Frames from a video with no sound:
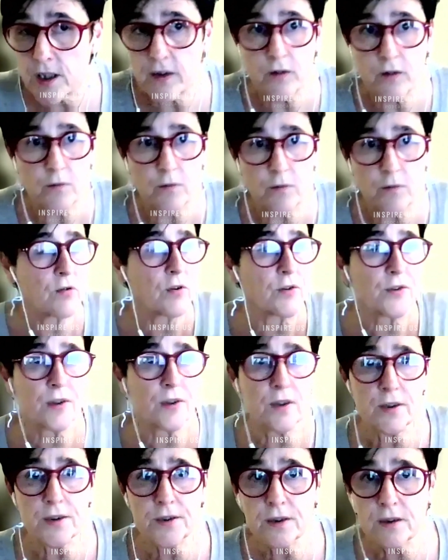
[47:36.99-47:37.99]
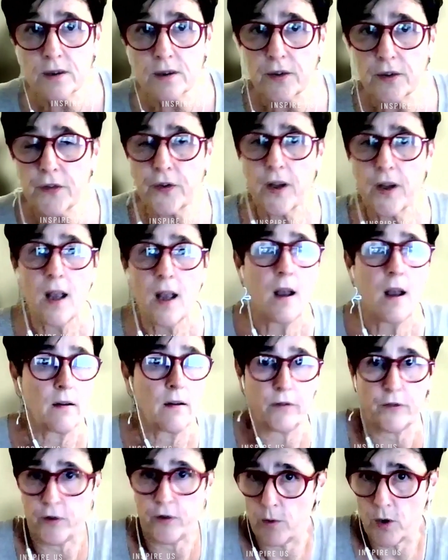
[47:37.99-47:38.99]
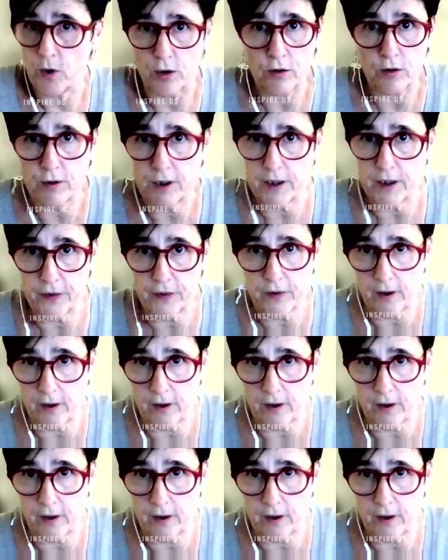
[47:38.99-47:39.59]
but not others. Some countries